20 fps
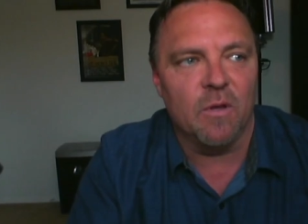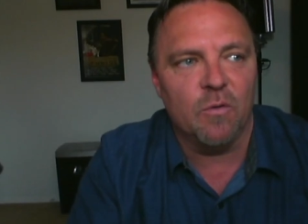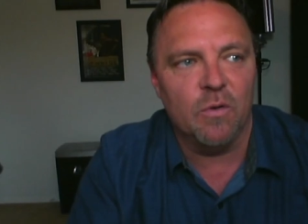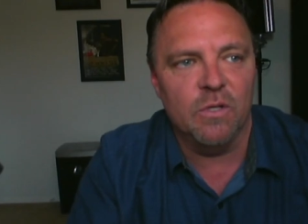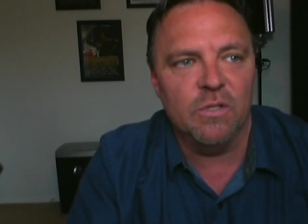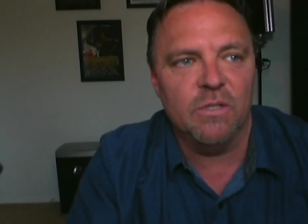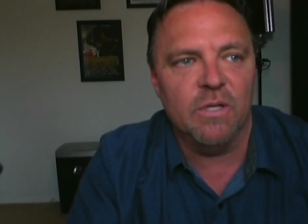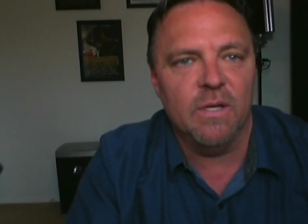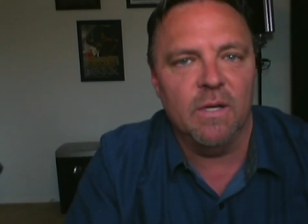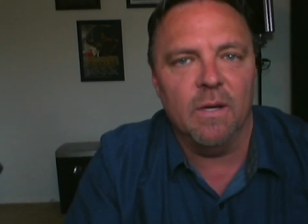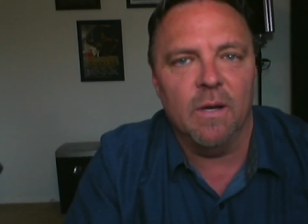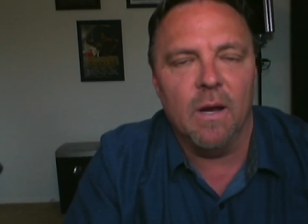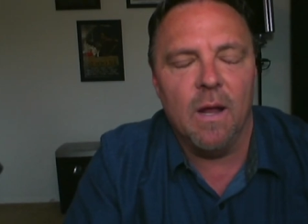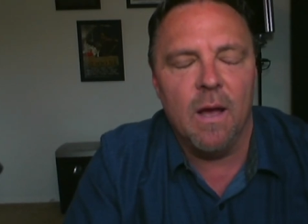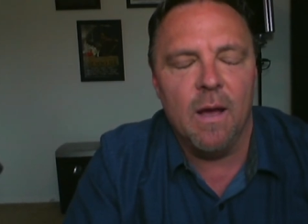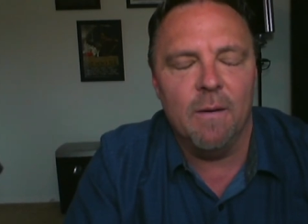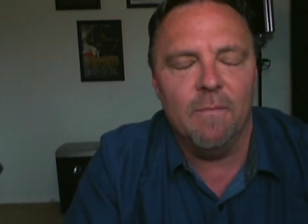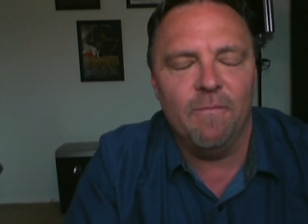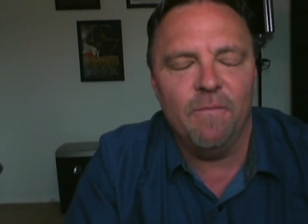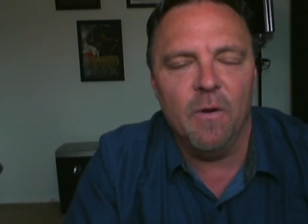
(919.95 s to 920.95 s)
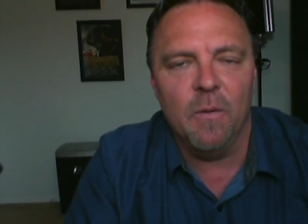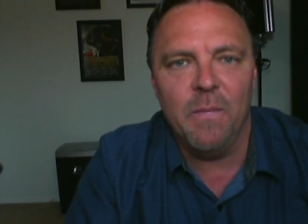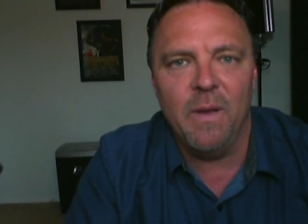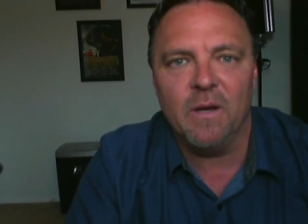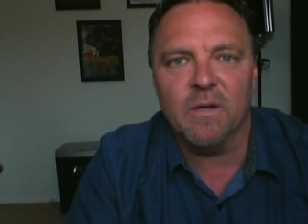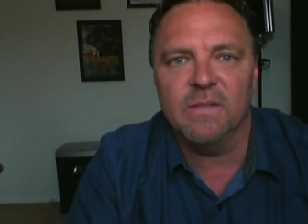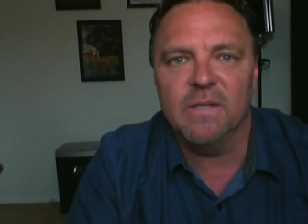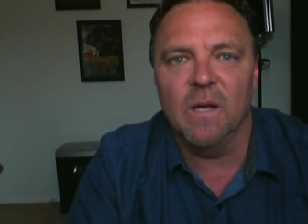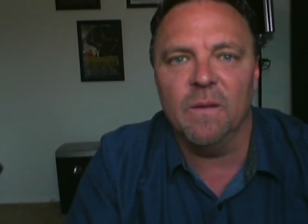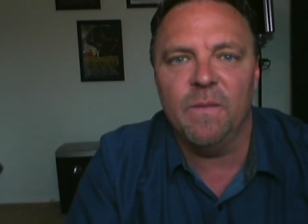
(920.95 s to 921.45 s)
of the Christian
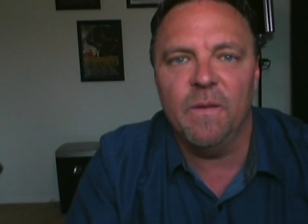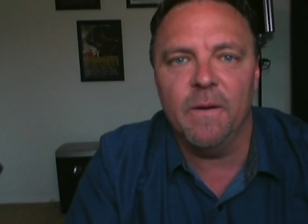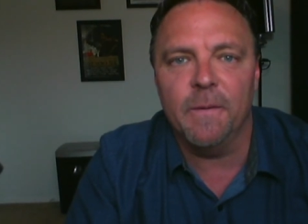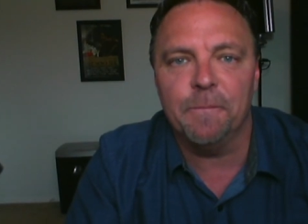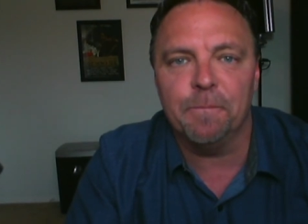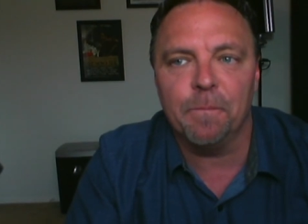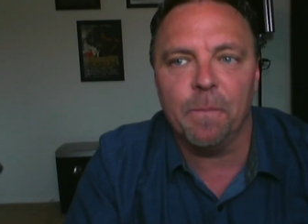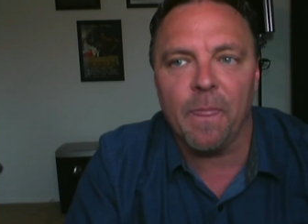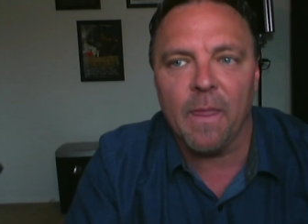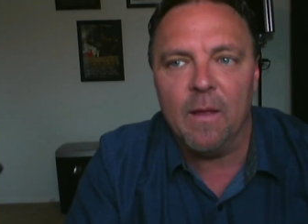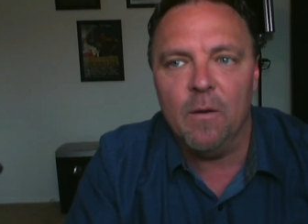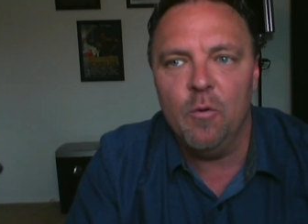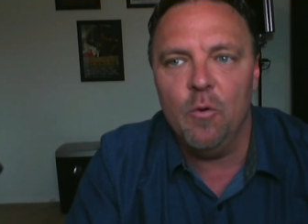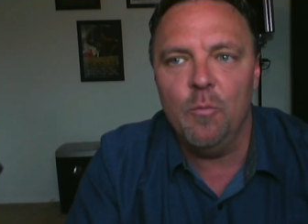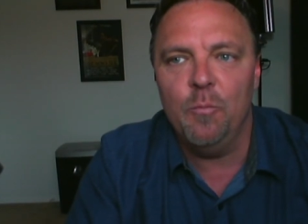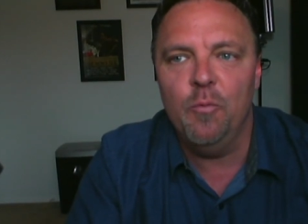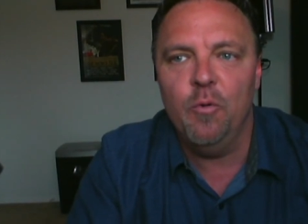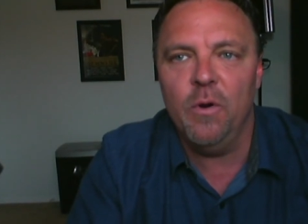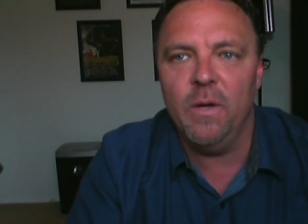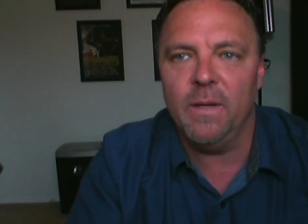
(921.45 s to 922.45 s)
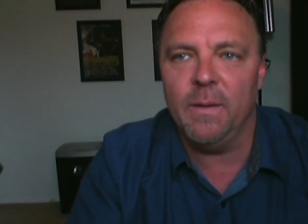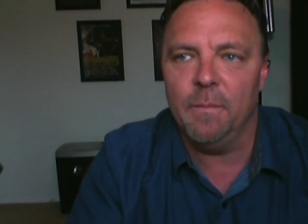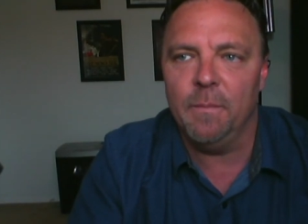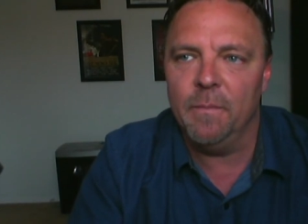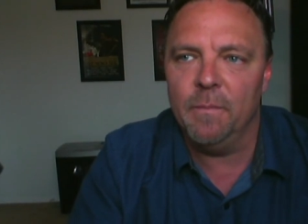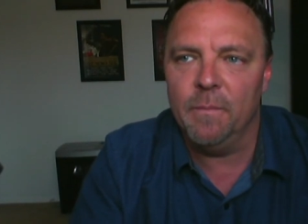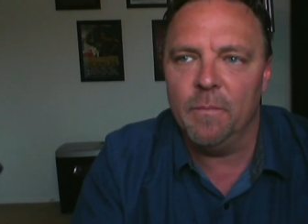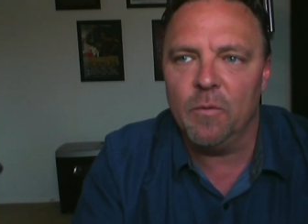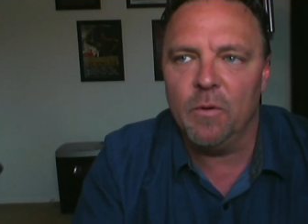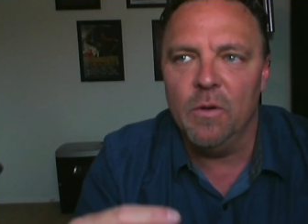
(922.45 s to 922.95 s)
filmmakers out there who put
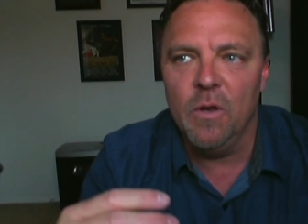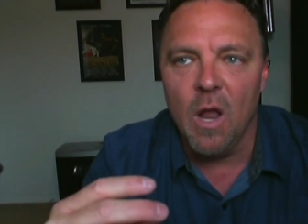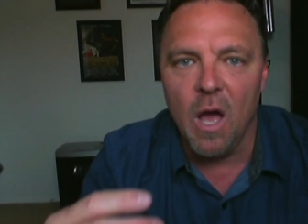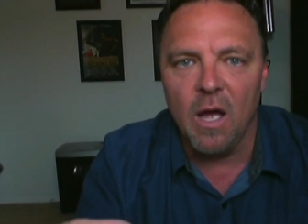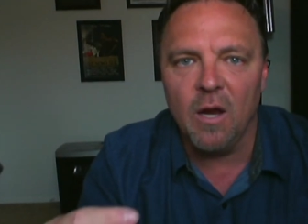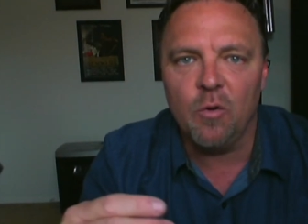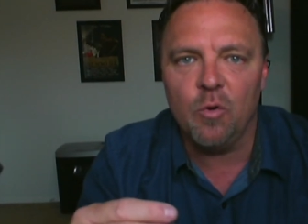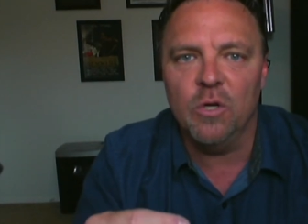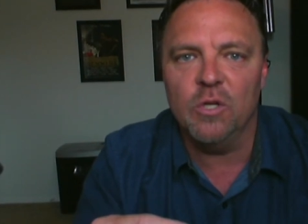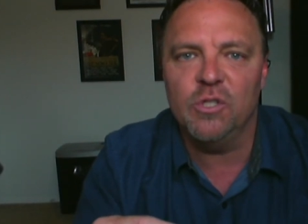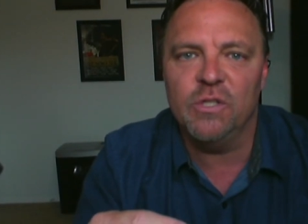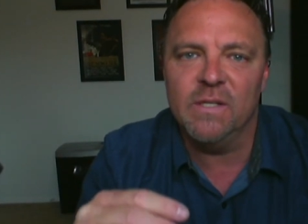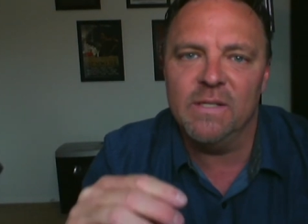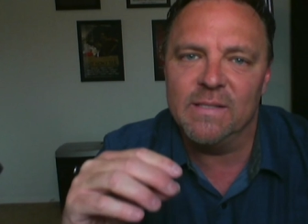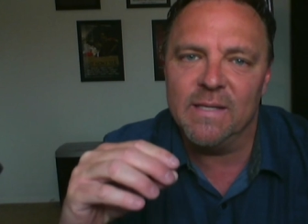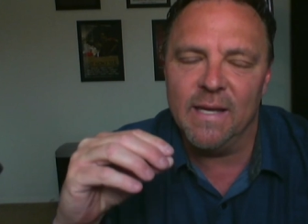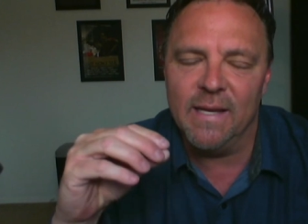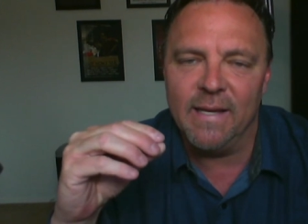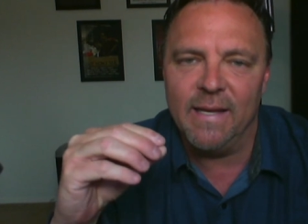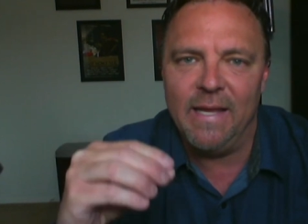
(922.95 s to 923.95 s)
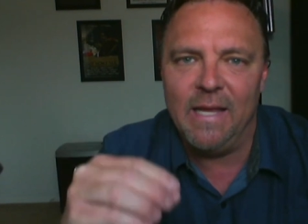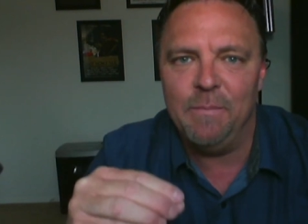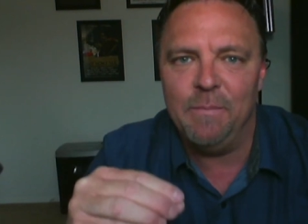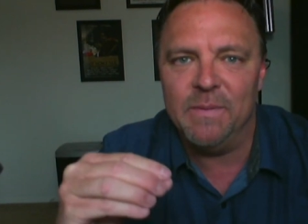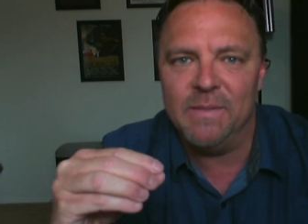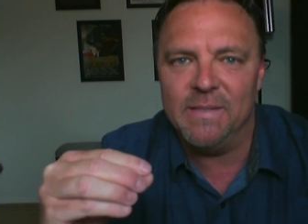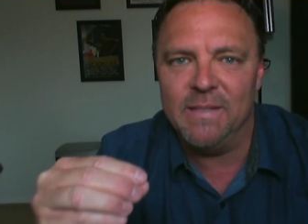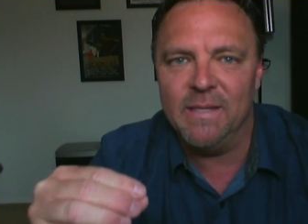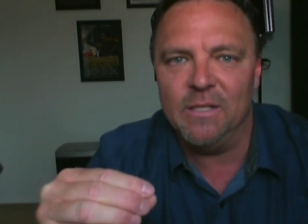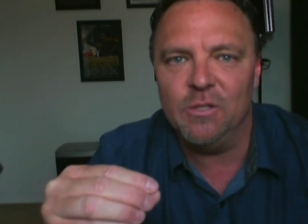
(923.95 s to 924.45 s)
non-Christians in key
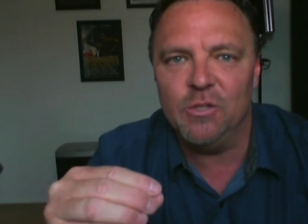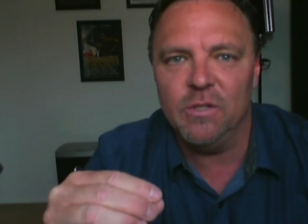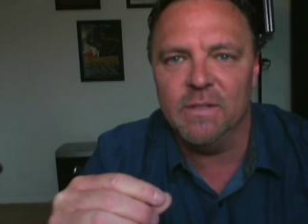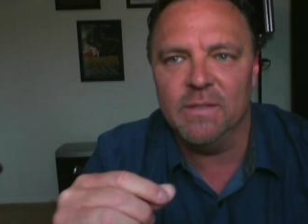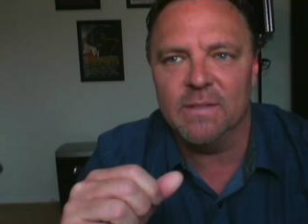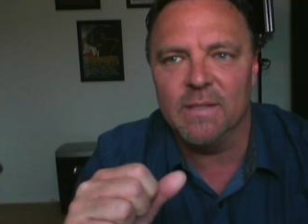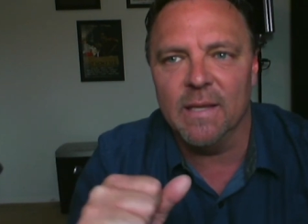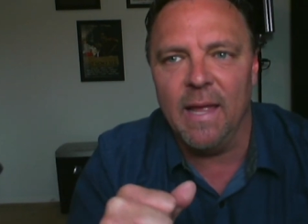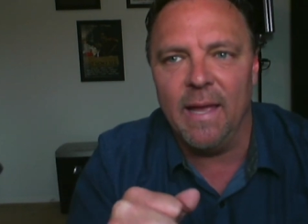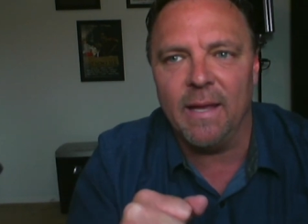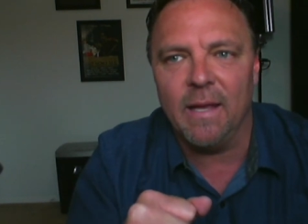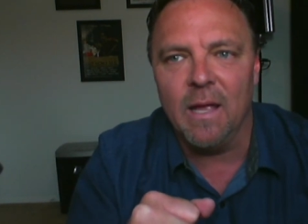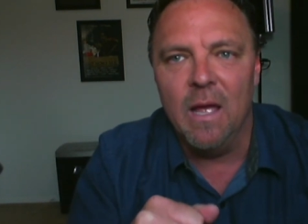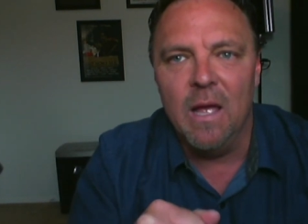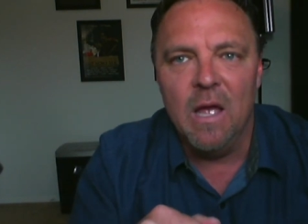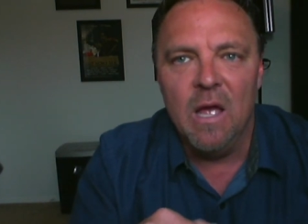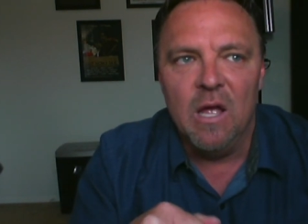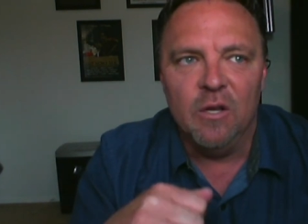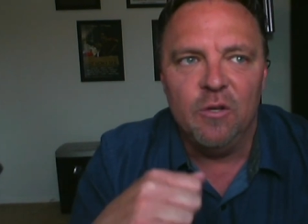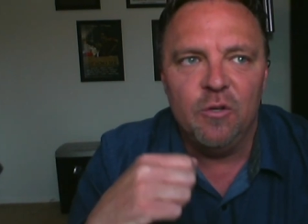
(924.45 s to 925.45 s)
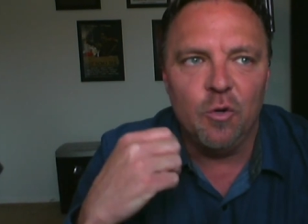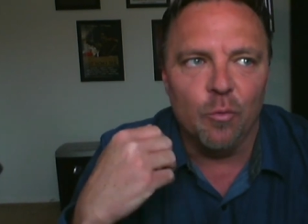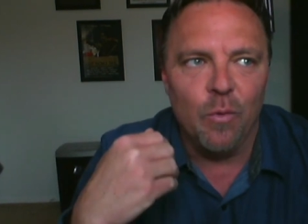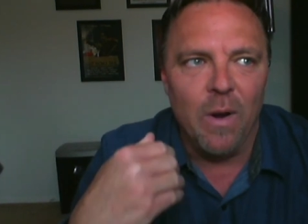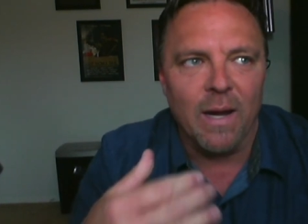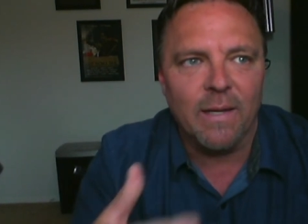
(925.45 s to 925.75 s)
positions, like that's different.